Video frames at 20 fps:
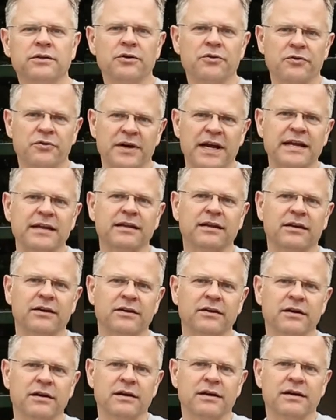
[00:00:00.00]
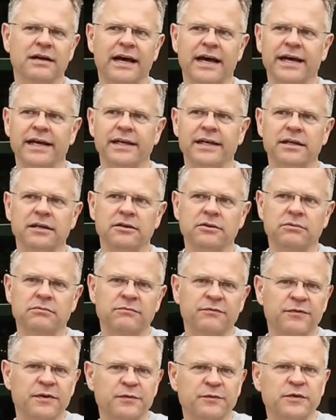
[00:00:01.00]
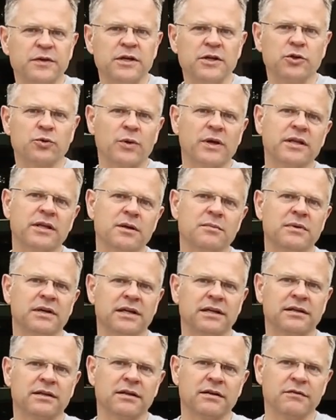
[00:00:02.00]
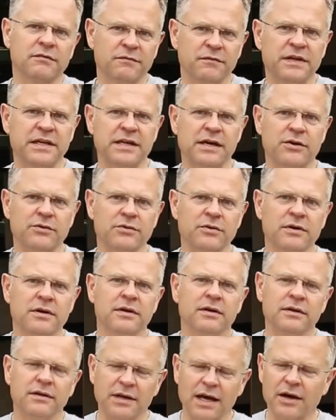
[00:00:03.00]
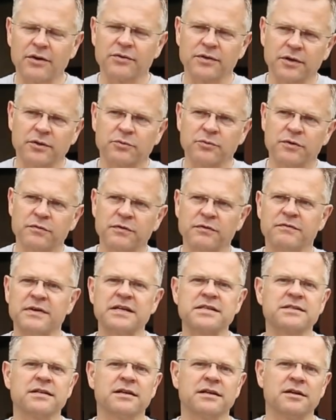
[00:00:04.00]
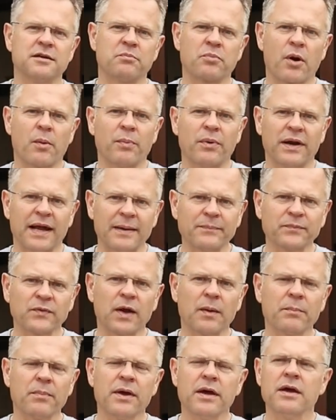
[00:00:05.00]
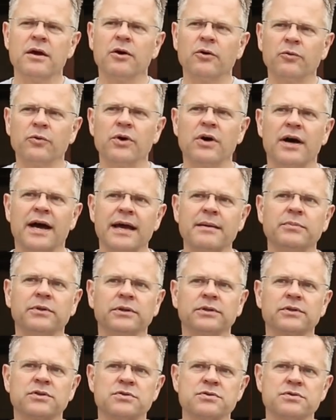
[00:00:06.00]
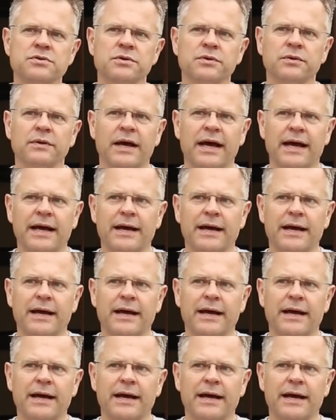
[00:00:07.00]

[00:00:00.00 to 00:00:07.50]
to render a 15-20 minute video. Now that we've invested in a proper laptop, we are able to